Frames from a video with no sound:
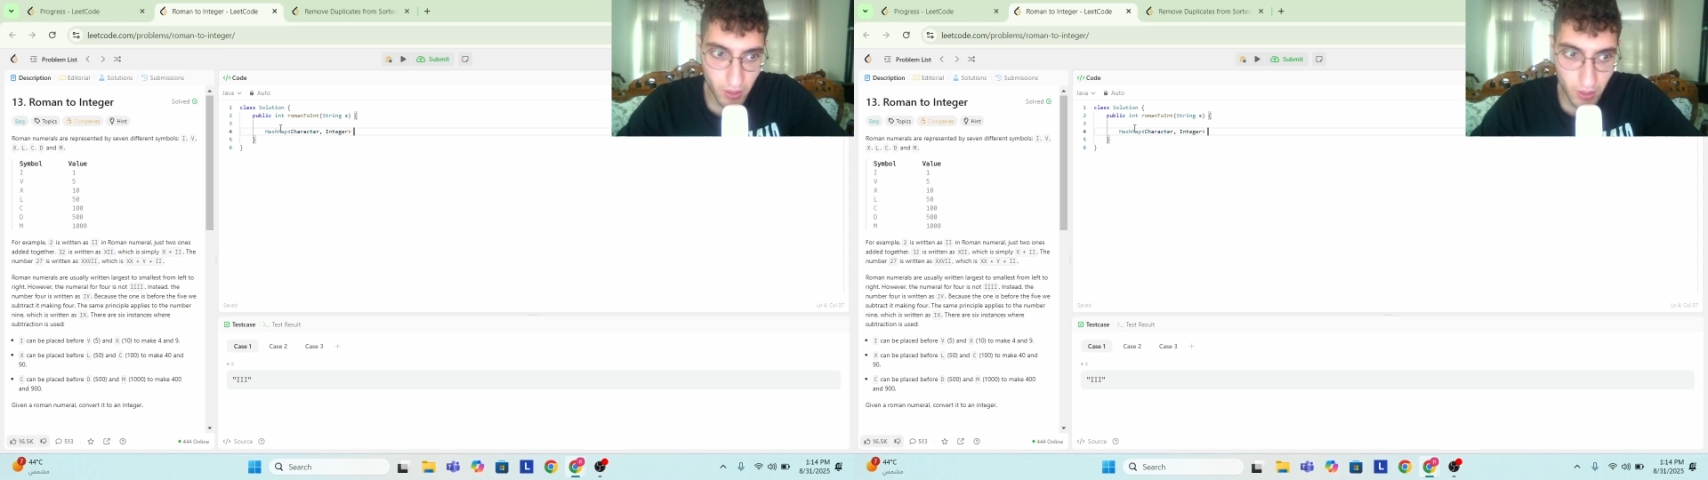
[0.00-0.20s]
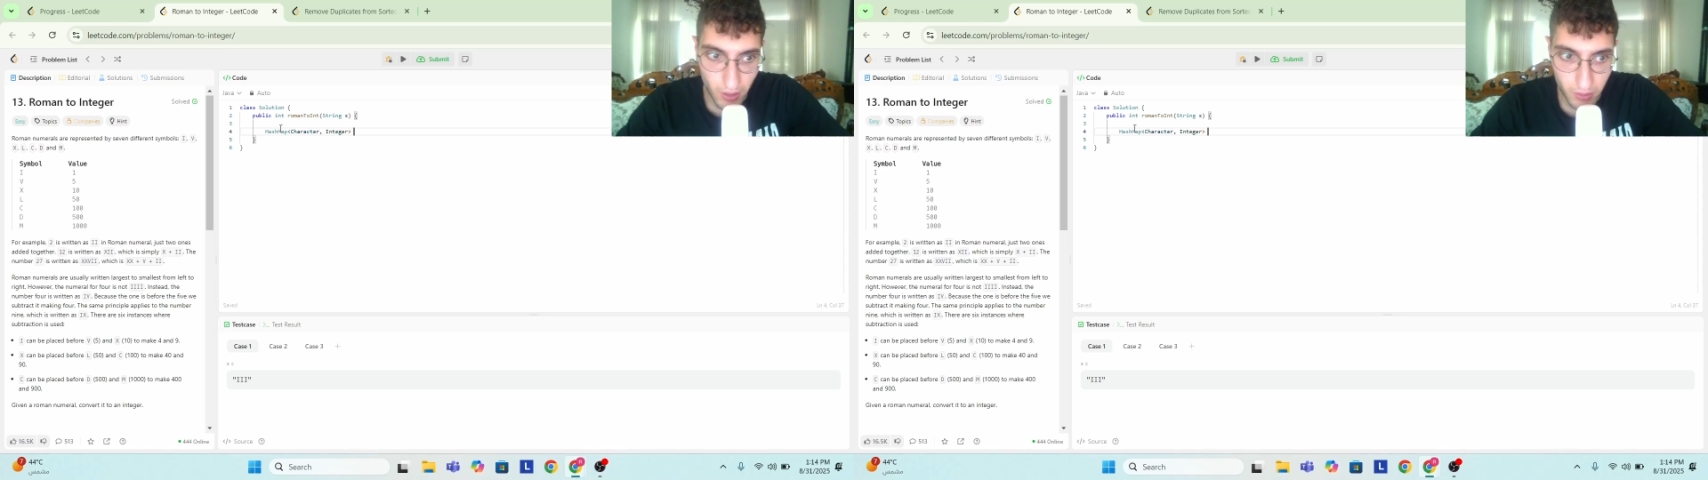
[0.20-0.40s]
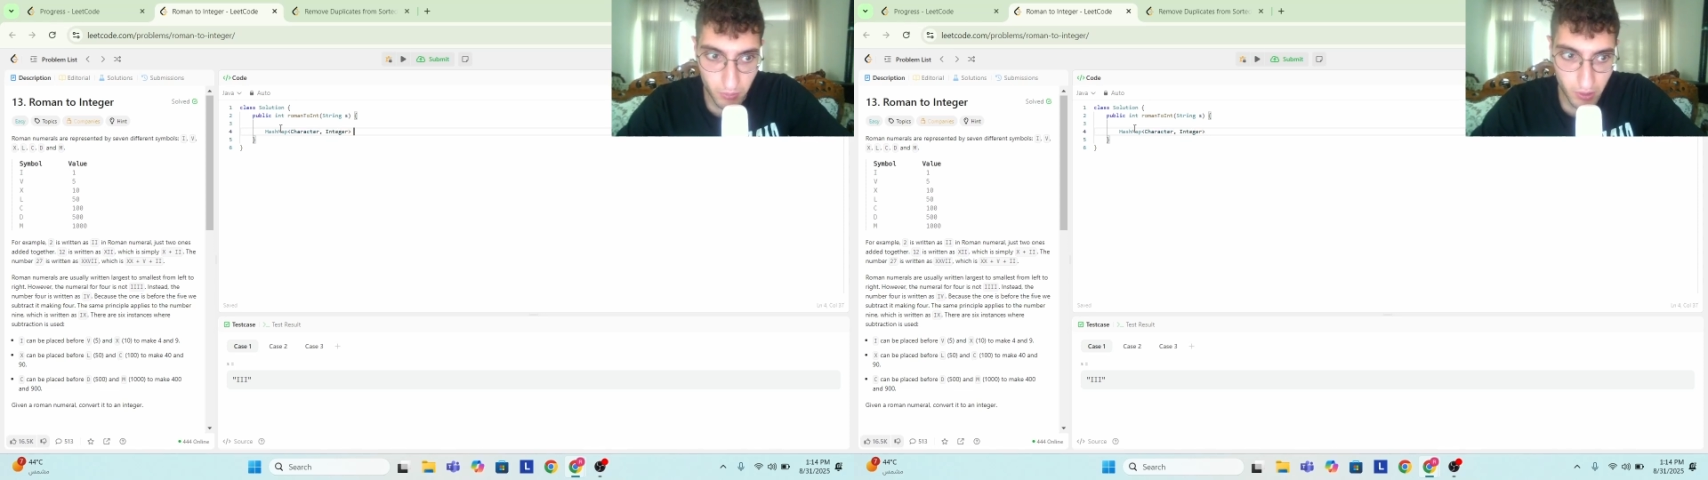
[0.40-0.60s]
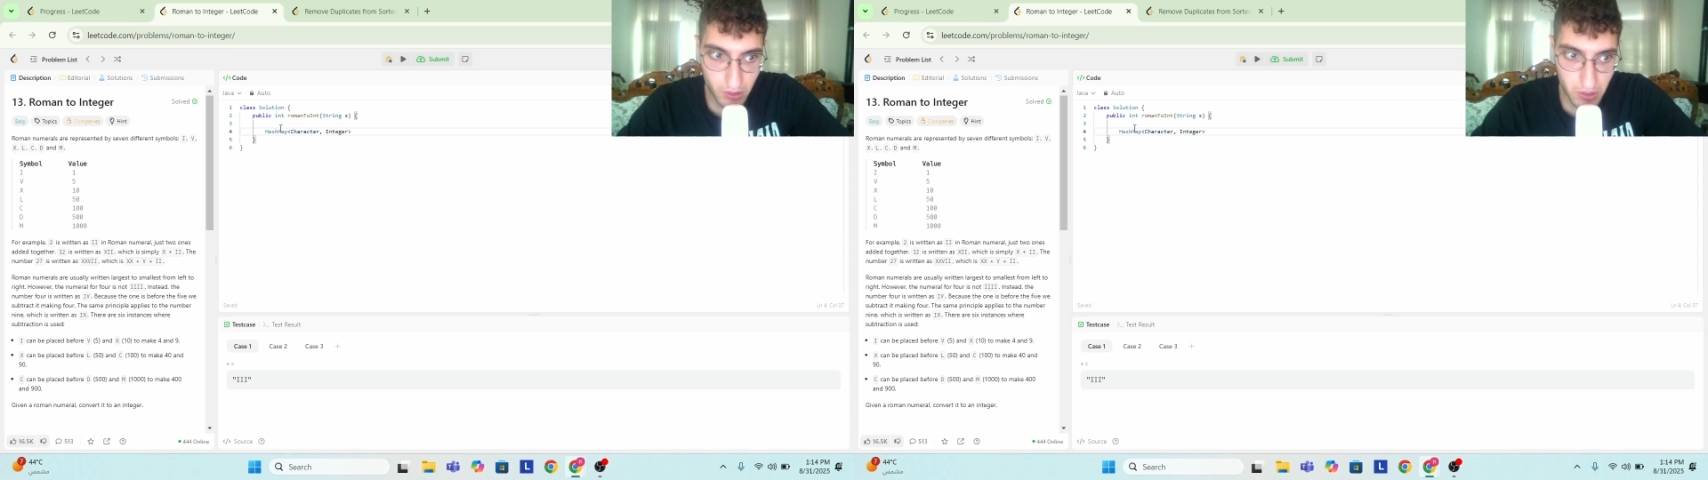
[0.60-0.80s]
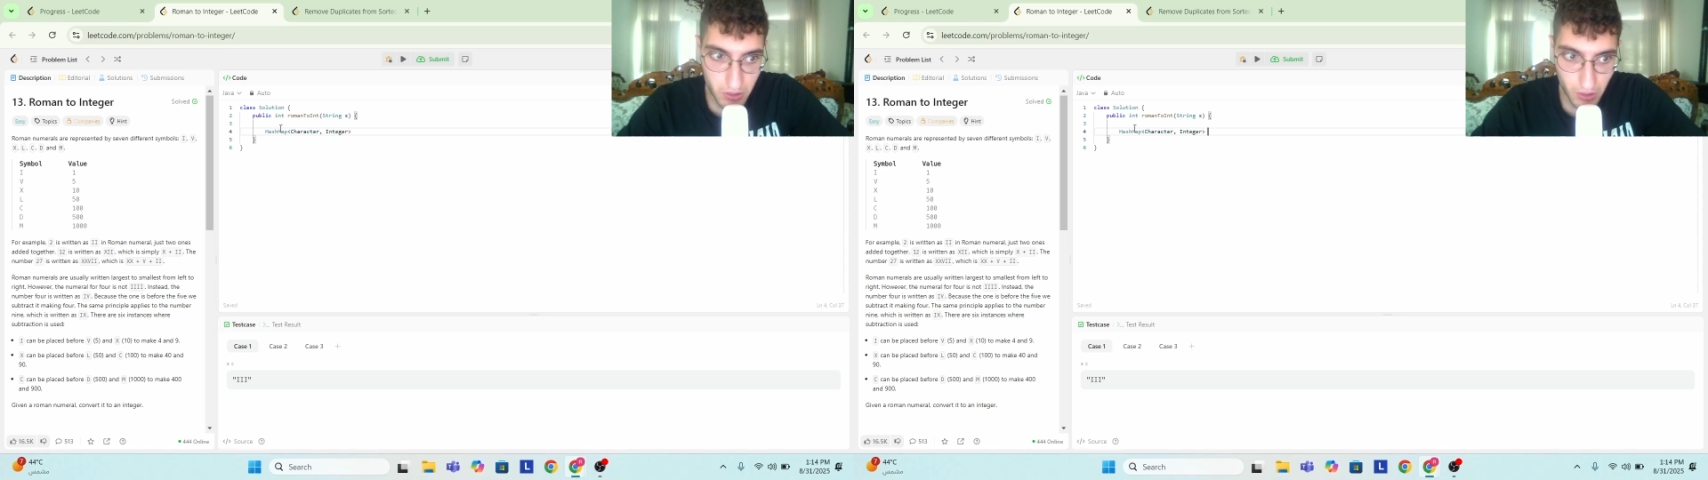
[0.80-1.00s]
and we can
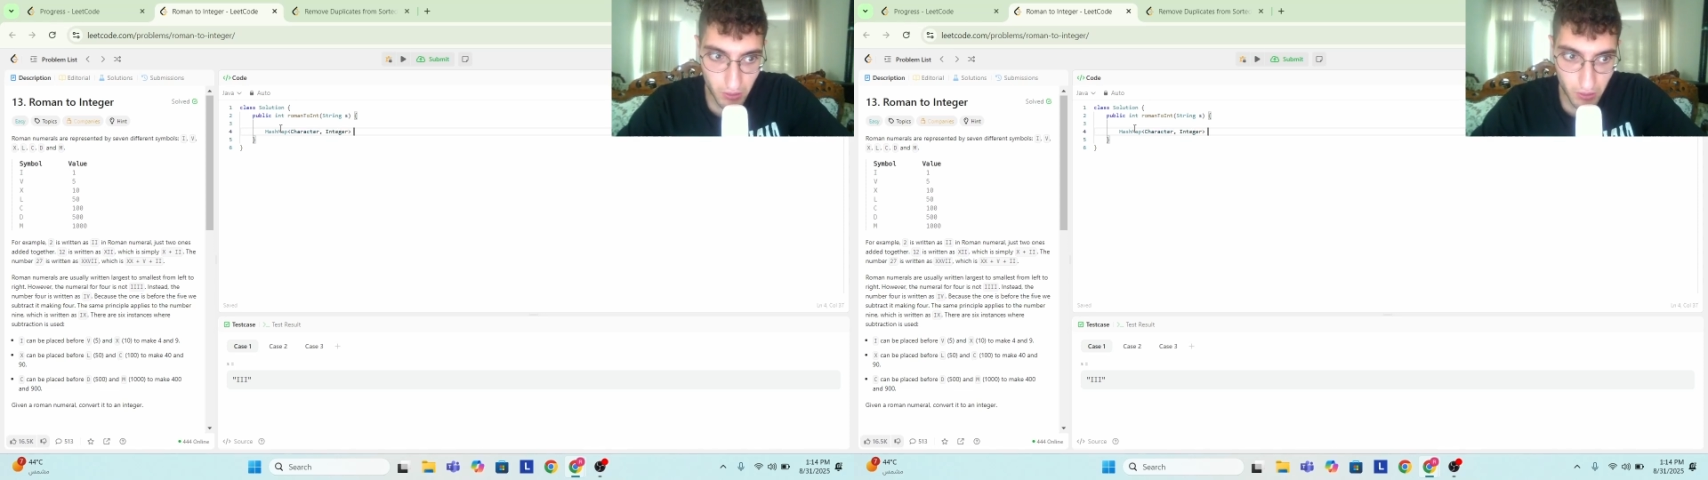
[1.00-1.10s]
just call